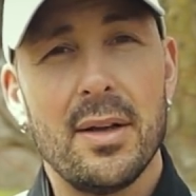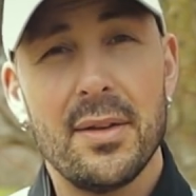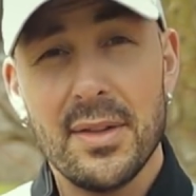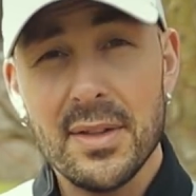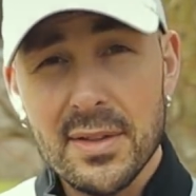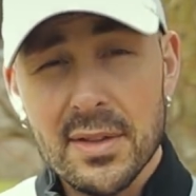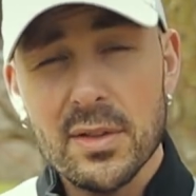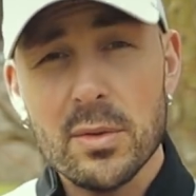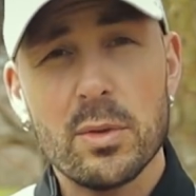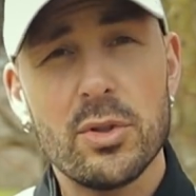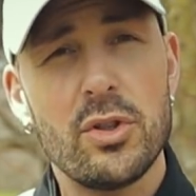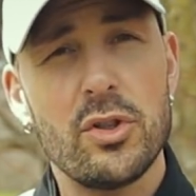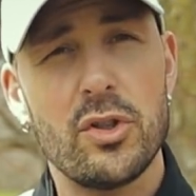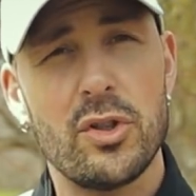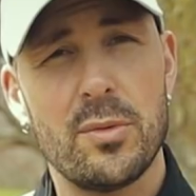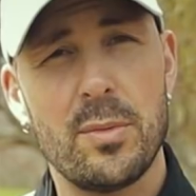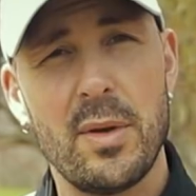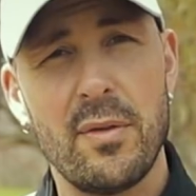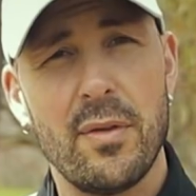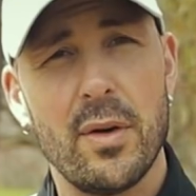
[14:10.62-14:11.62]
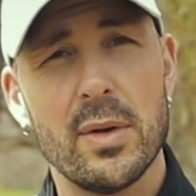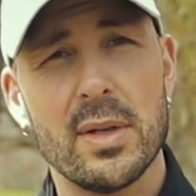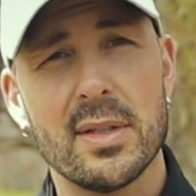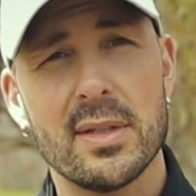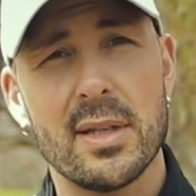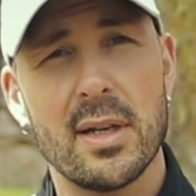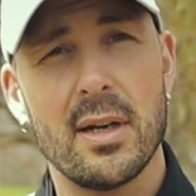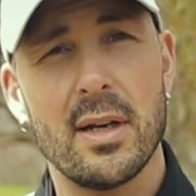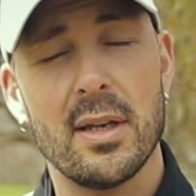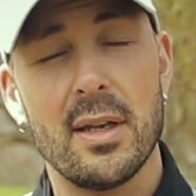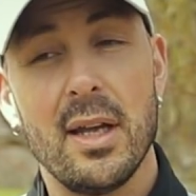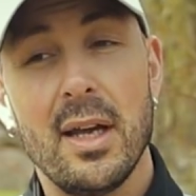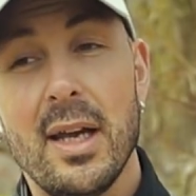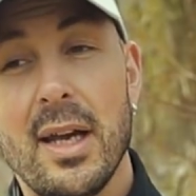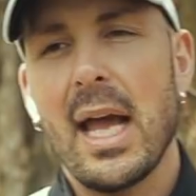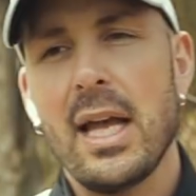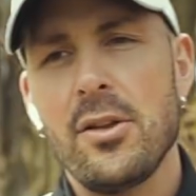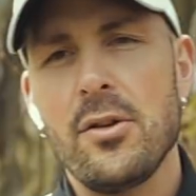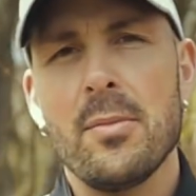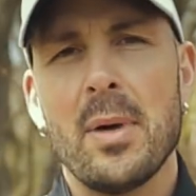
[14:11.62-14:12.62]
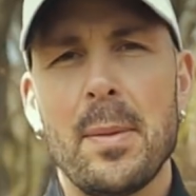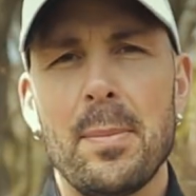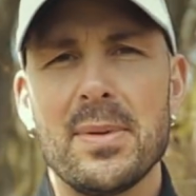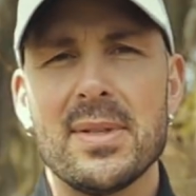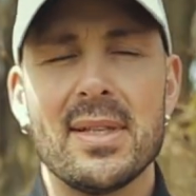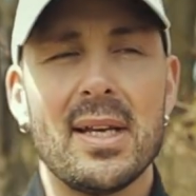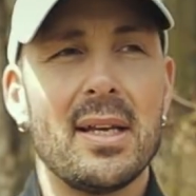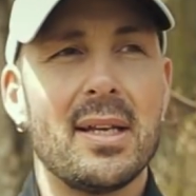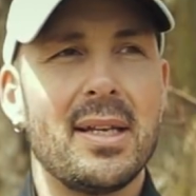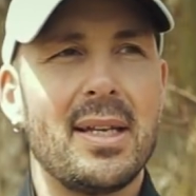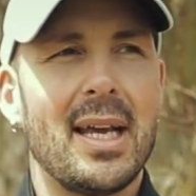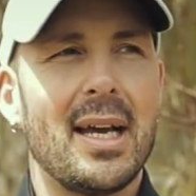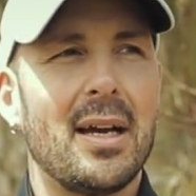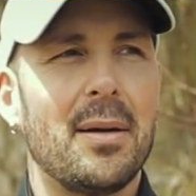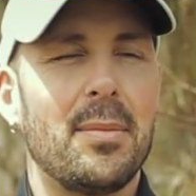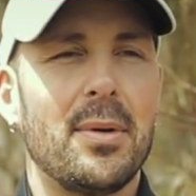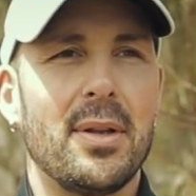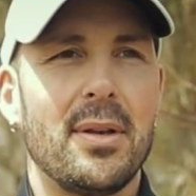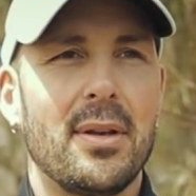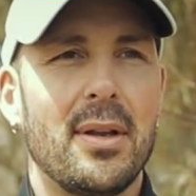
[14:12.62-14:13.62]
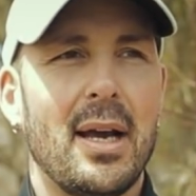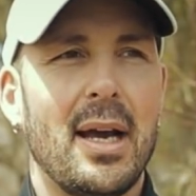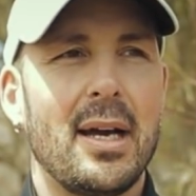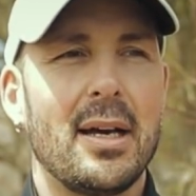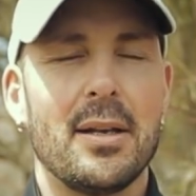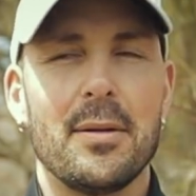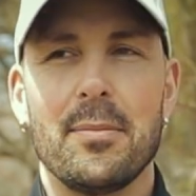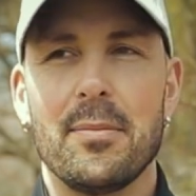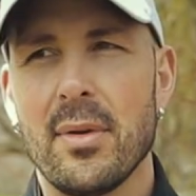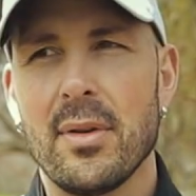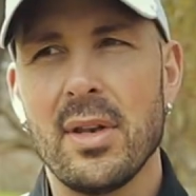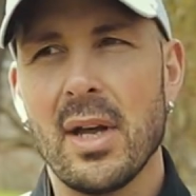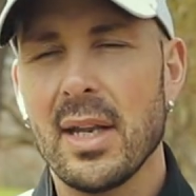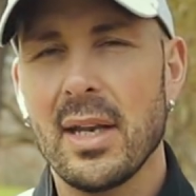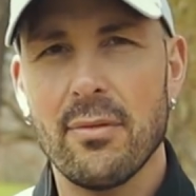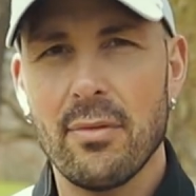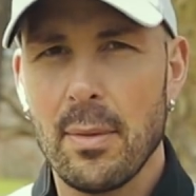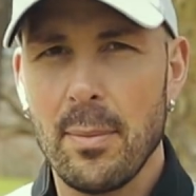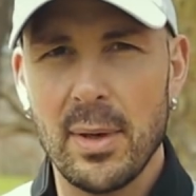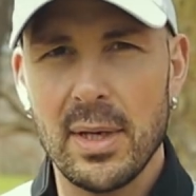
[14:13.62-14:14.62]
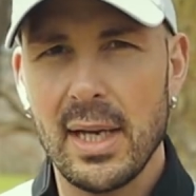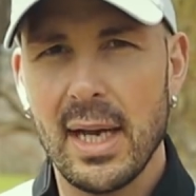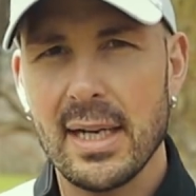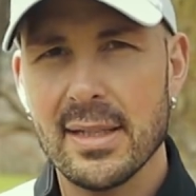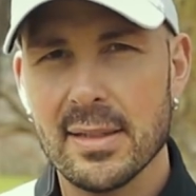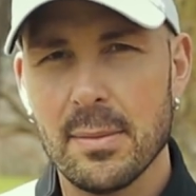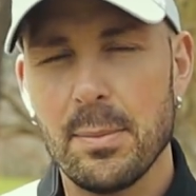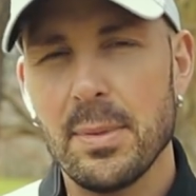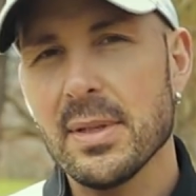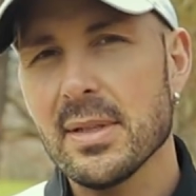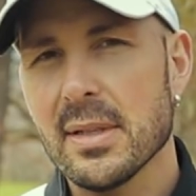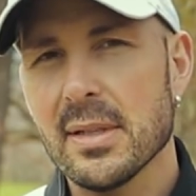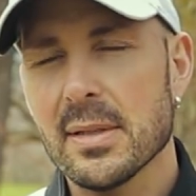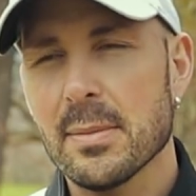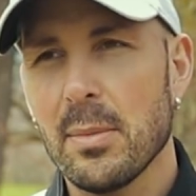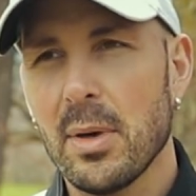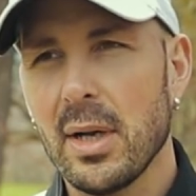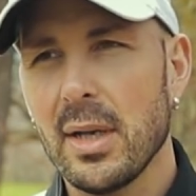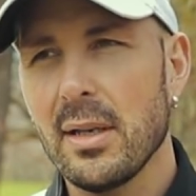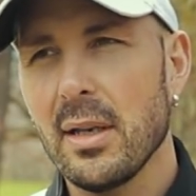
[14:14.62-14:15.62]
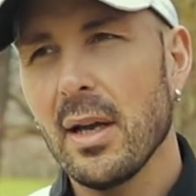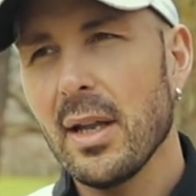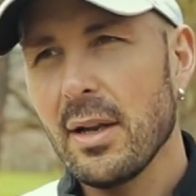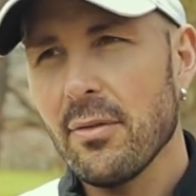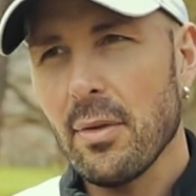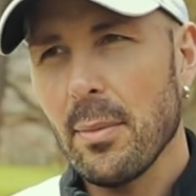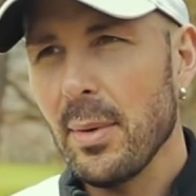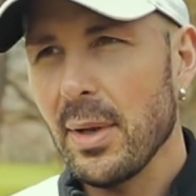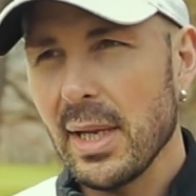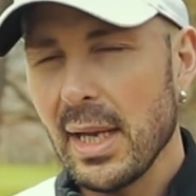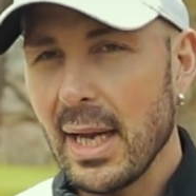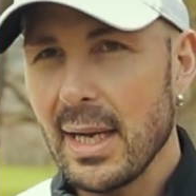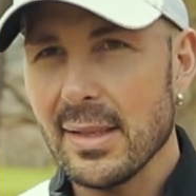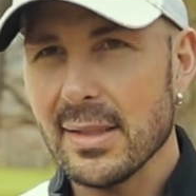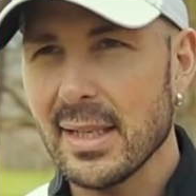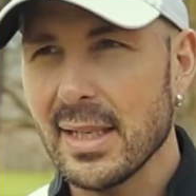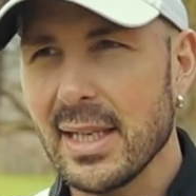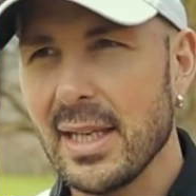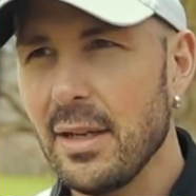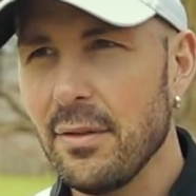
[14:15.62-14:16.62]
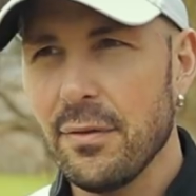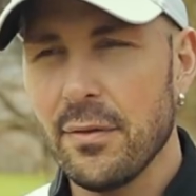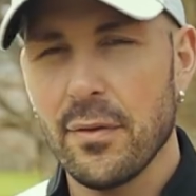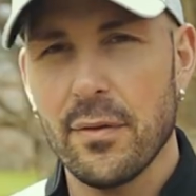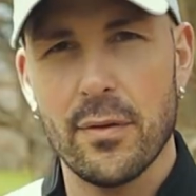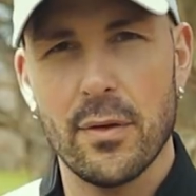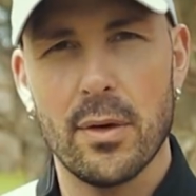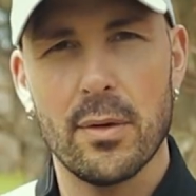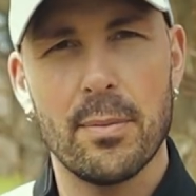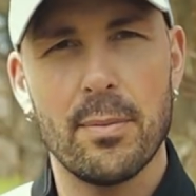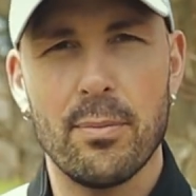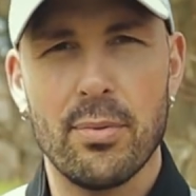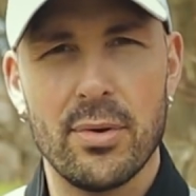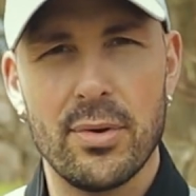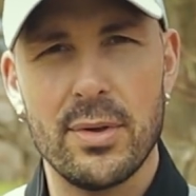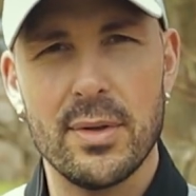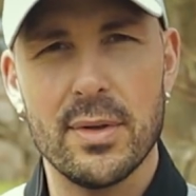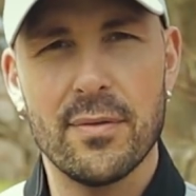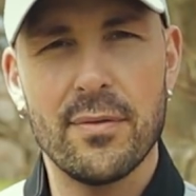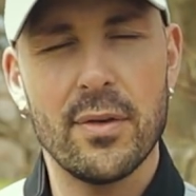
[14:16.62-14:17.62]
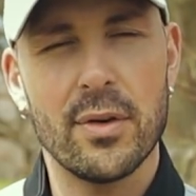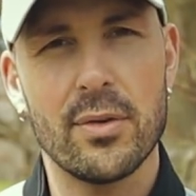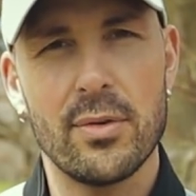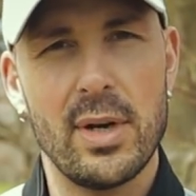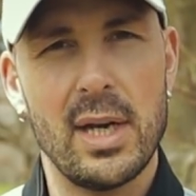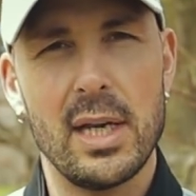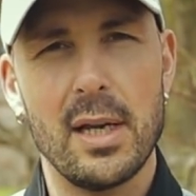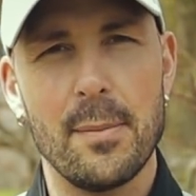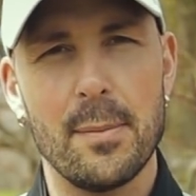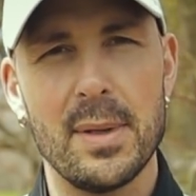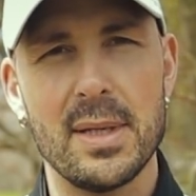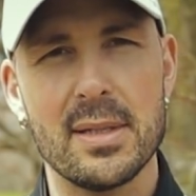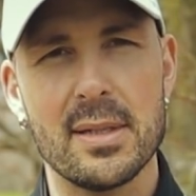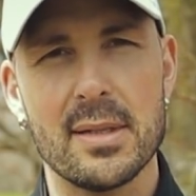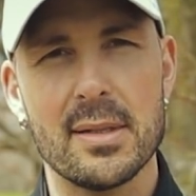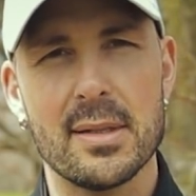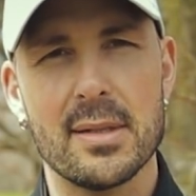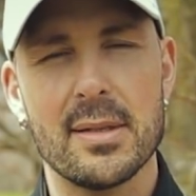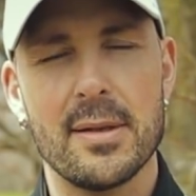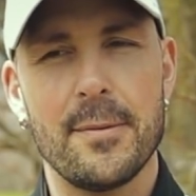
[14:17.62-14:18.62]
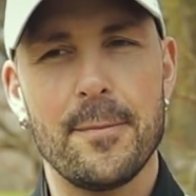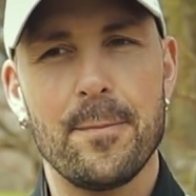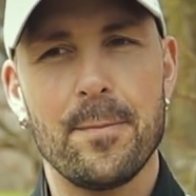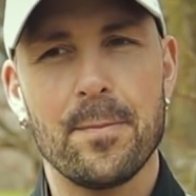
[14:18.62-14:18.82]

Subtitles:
This is what you should be focusing on. And you might be saying, yeah, but Adam, not everybody has a business mind. Not everybody has a gift for creating business.